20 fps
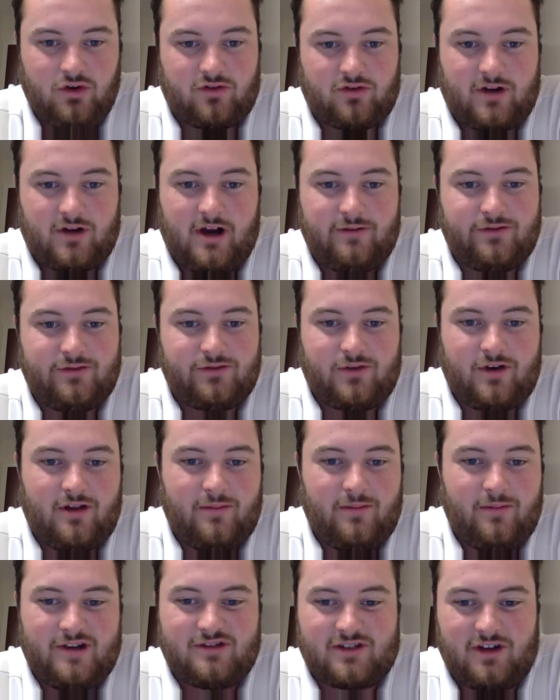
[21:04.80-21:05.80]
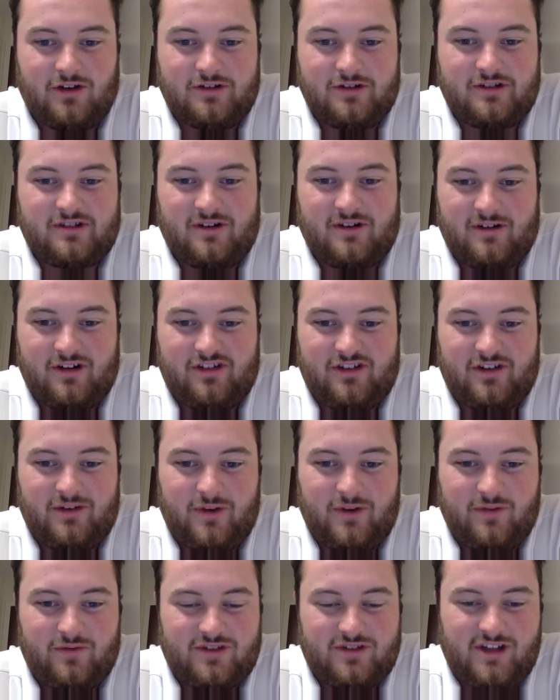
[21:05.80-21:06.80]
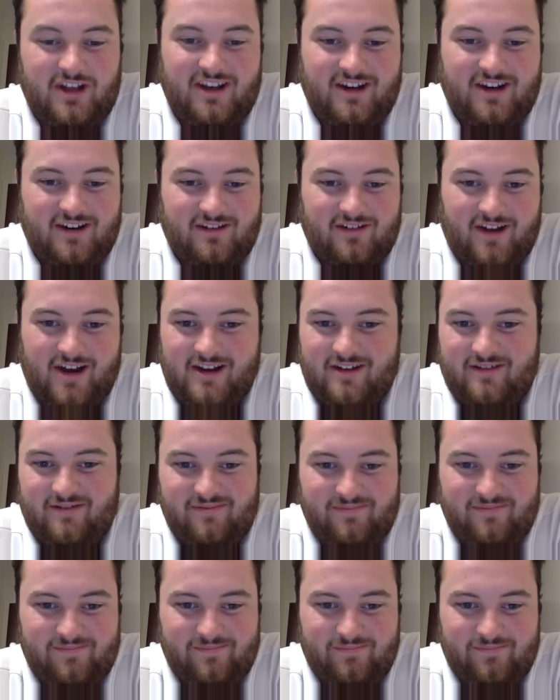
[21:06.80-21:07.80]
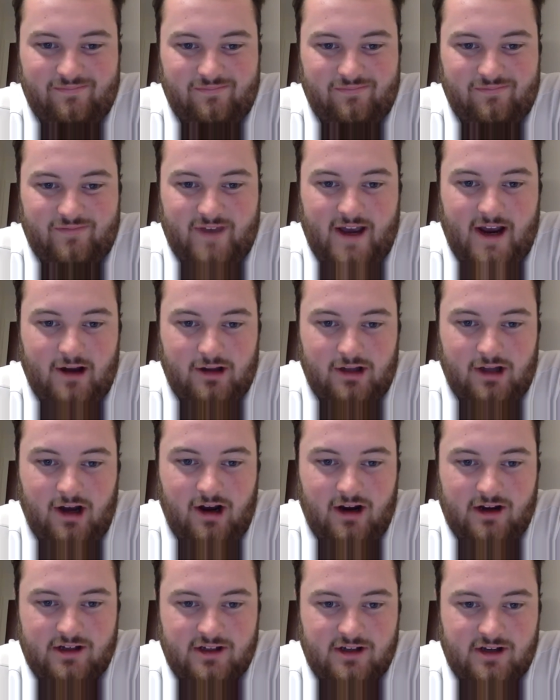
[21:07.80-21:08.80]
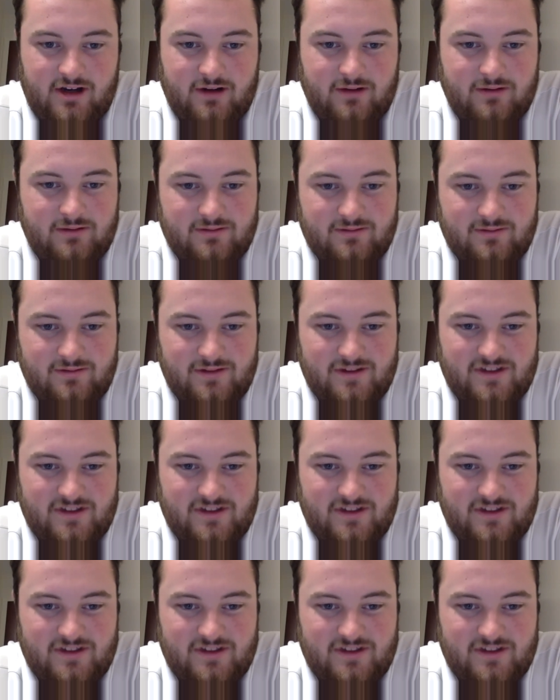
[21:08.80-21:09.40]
Kucherov is one of the best goal scorers that we've seen in, like, how long, you know?